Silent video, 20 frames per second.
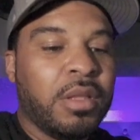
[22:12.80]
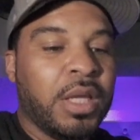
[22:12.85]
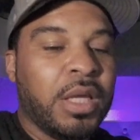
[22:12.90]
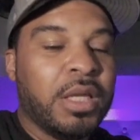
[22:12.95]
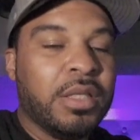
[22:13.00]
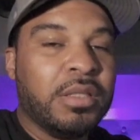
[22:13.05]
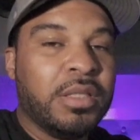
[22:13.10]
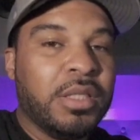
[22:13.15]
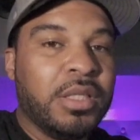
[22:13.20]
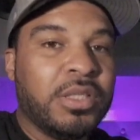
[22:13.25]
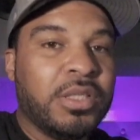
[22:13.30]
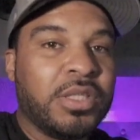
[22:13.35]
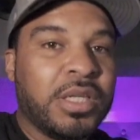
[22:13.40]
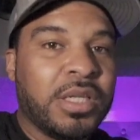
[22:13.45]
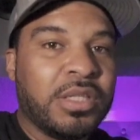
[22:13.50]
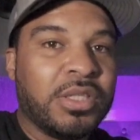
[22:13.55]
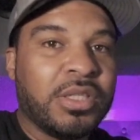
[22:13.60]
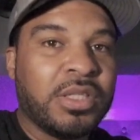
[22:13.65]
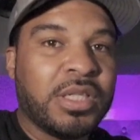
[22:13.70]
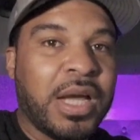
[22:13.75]
It
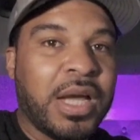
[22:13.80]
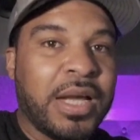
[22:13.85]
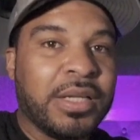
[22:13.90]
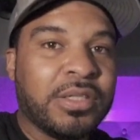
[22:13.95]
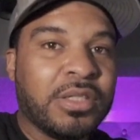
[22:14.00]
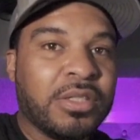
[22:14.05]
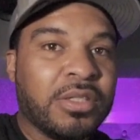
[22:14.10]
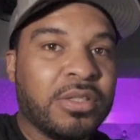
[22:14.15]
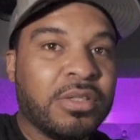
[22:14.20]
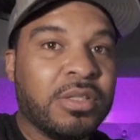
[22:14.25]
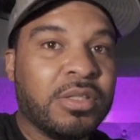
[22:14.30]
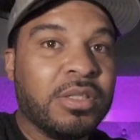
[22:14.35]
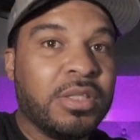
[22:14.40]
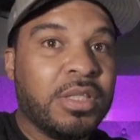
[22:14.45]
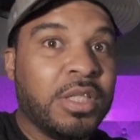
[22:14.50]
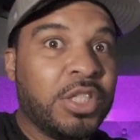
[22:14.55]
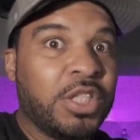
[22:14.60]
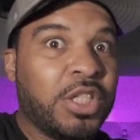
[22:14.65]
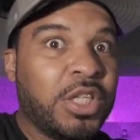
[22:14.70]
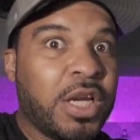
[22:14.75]
desensitizes, the
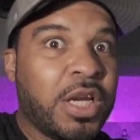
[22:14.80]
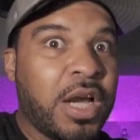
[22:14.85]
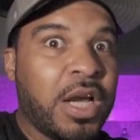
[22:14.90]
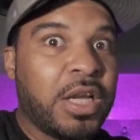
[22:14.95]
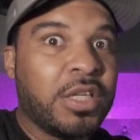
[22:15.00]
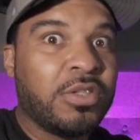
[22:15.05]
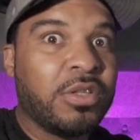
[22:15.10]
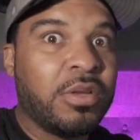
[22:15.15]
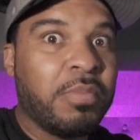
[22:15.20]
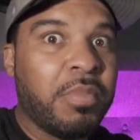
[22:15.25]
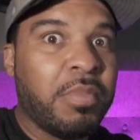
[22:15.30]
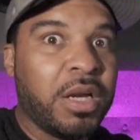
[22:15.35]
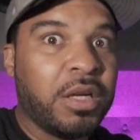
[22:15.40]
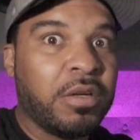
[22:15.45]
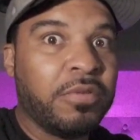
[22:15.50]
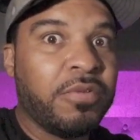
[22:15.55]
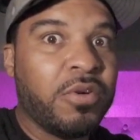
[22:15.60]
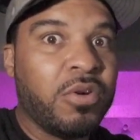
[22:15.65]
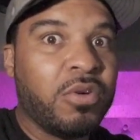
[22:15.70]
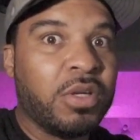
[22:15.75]
DJI's
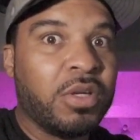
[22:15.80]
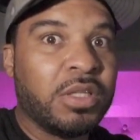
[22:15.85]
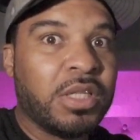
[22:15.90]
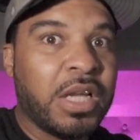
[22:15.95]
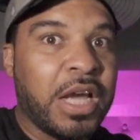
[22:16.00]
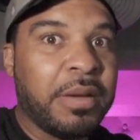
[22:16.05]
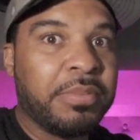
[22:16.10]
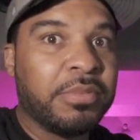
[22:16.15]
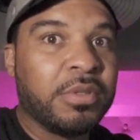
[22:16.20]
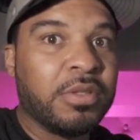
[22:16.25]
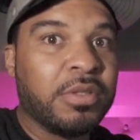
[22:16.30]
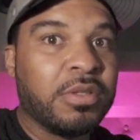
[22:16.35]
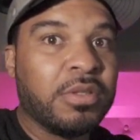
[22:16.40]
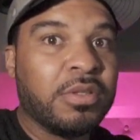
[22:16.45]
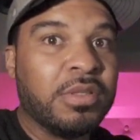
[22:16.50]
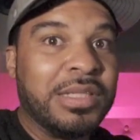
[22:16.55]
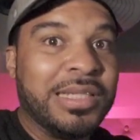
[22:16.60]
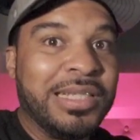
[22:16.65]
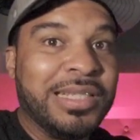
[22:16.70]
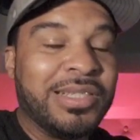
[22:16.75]
microphone adapter
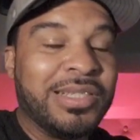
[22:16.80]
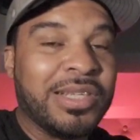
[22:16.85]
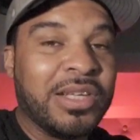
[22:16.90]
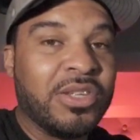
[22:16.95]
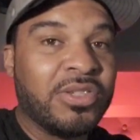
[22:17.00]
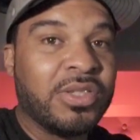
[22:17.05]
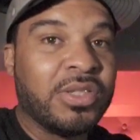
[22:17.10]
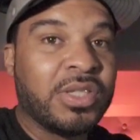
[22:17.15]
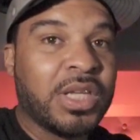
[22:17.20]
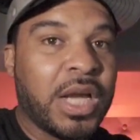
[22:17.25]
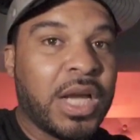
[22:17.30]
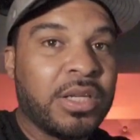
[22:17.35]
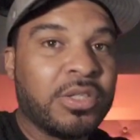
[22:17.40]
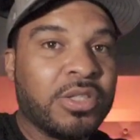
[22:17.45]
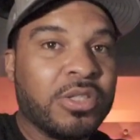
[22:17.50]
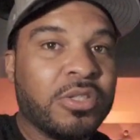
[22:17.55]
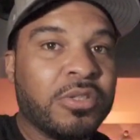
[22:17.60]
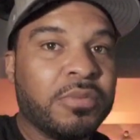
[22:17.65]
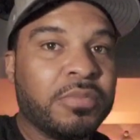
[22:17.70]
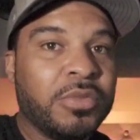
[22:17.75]

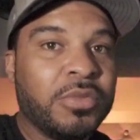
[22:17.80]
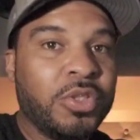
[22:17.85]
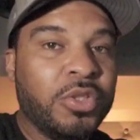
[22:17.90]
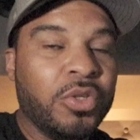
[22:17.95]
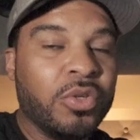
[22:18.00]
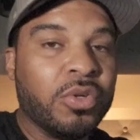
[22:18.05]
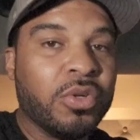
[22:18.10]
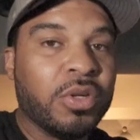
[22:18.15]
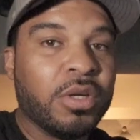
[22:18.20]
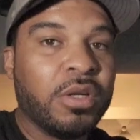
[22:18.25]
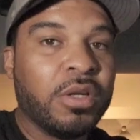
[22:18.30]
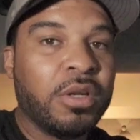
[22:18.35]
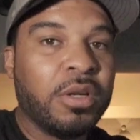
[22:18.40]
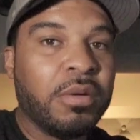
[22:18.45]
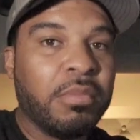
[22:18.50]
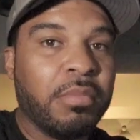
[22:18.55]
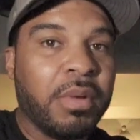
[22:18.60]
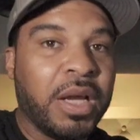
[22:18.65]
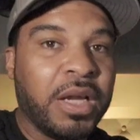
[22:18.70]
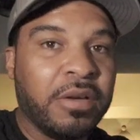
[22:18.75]
desensitizes your
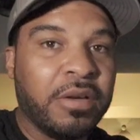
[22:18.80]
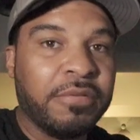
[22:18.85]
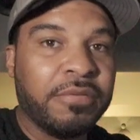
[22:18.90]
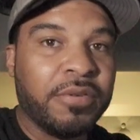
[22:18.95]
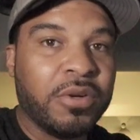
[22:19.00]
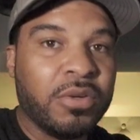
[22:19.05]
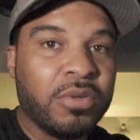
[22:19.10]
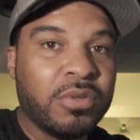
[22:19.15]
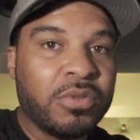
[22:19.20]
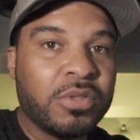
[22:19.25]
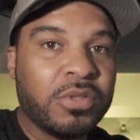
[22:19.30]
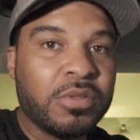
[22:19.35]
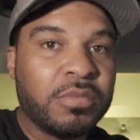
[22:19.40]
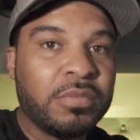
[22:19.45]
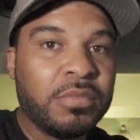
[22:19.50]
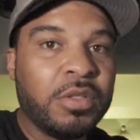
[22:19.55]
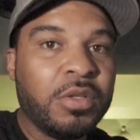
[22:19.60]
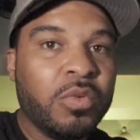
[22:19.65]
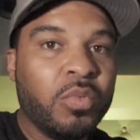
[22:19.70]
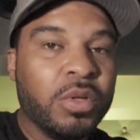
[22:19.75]
microphones
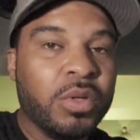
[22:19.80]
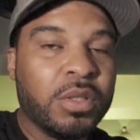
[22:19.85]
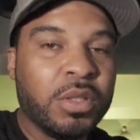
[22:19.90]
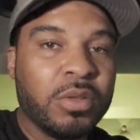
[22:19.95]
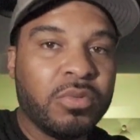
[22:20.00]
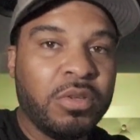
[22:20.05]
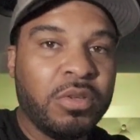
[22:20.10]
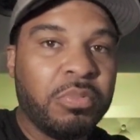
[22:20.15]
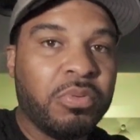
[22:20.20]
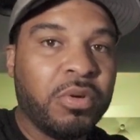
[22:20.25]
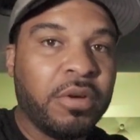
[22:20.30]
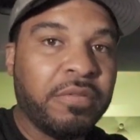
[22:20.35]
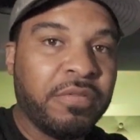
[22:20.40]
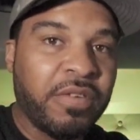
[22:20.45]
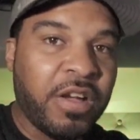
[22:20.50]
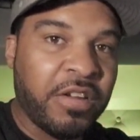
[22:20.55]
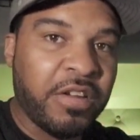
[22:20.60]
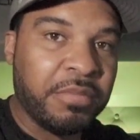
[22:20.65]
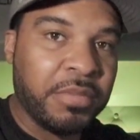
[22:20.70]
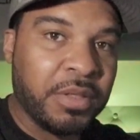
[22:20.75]
with the
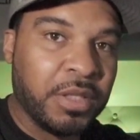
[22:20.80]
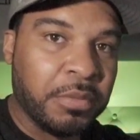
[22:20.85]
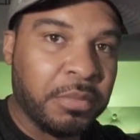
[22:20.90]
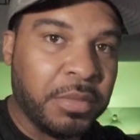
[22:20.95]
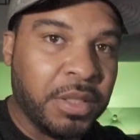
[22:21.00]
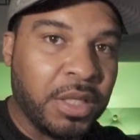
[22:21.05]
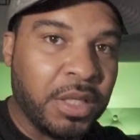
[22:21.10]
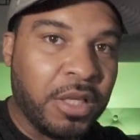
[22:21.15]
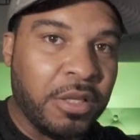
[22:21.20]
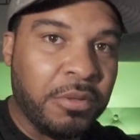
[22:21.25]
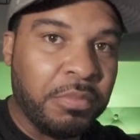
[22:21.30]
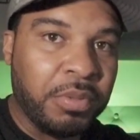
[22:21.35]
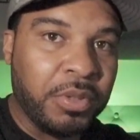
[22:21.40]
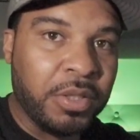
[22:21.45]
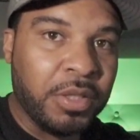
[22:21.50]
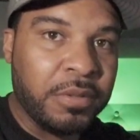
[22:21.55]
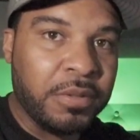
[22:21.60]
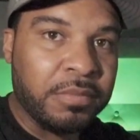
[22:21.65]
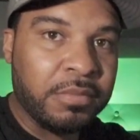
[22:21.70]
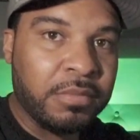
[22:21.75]
3.5 millimeter
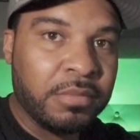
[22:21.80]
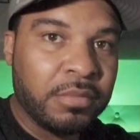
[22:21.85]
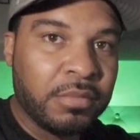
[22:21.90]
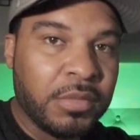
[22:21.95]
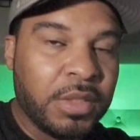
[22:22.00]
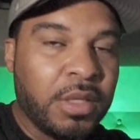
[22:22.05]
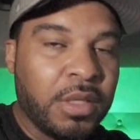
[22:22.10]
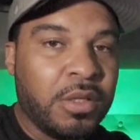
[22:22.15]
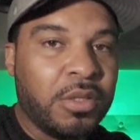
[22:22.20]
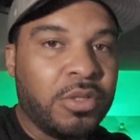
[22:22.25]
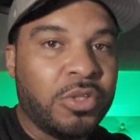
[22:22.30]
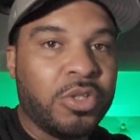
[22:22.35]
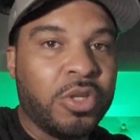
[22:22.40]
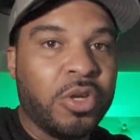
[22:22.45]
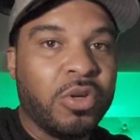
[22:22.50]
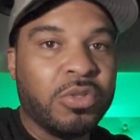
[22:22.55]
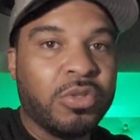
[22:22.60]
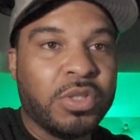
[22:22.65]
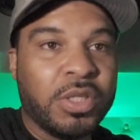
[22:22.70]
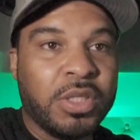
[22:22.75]
input.
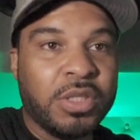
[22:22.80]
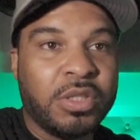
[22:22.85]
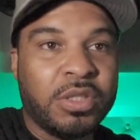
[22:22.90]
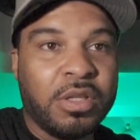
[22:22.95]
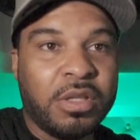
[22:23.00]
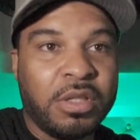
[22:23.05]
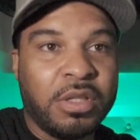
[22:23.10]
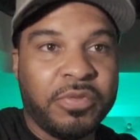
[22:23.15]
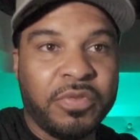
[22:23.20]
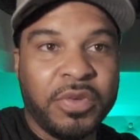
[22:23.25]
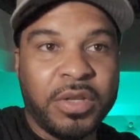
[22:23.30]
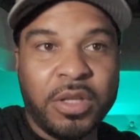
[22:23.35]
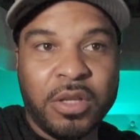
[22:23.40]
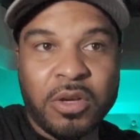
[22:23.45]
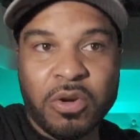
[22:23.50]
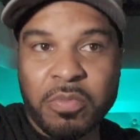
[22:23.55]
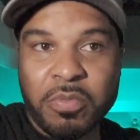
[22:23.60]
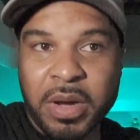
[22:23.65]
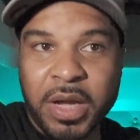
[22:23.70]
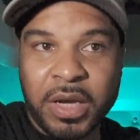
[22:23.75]
So since the
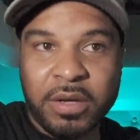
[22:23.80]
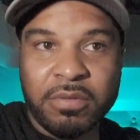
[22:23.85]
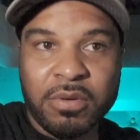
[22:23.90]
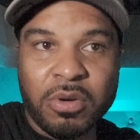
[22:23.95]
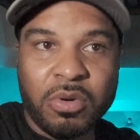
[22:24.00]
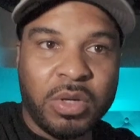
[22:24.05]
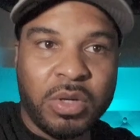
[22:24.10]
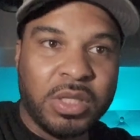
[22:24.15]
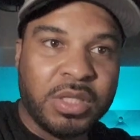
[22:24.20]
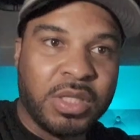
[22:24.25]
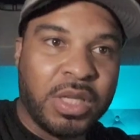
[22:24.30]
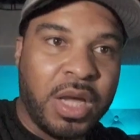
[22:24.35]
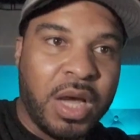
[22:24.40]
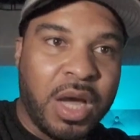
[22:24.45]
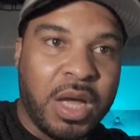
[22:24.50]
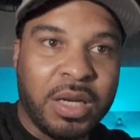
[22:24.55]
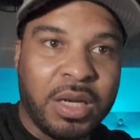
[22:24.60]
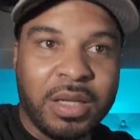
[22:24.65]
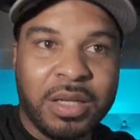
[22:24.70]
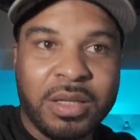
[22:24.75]
Video Micro is
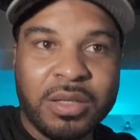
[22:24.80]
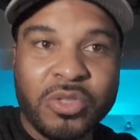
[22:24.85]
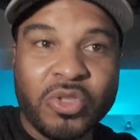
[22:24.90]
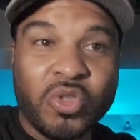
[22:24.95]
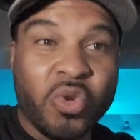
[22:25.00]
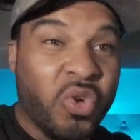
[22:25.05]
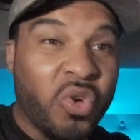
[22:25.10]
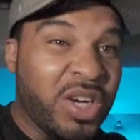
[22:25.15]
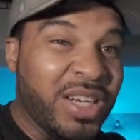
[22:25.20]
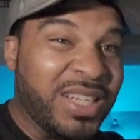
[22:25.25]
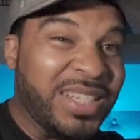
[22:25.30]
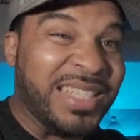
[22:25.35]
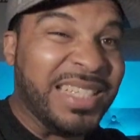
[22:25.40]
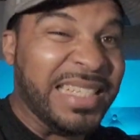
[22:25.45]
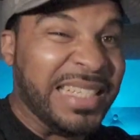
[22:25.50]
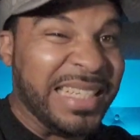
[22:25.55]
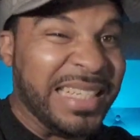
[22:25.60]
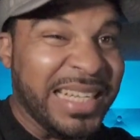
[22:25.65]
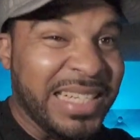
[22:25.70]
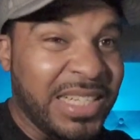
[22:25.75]
kind of sort of
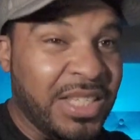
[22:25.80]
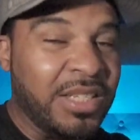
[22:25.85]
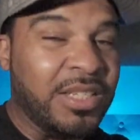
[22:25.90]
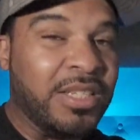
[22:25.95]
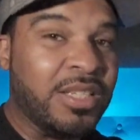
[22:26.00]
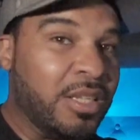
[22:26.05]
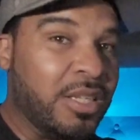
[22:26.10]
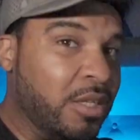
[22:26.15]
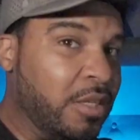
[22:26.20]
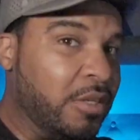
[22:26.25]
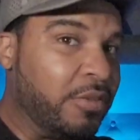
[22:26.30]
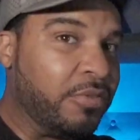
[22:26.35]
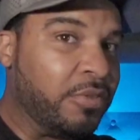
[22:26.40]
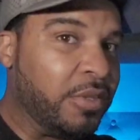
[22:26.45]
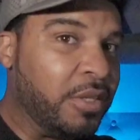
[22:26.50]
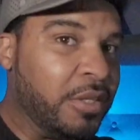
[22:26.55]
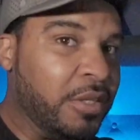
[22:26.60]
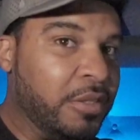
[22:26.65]
sensitive,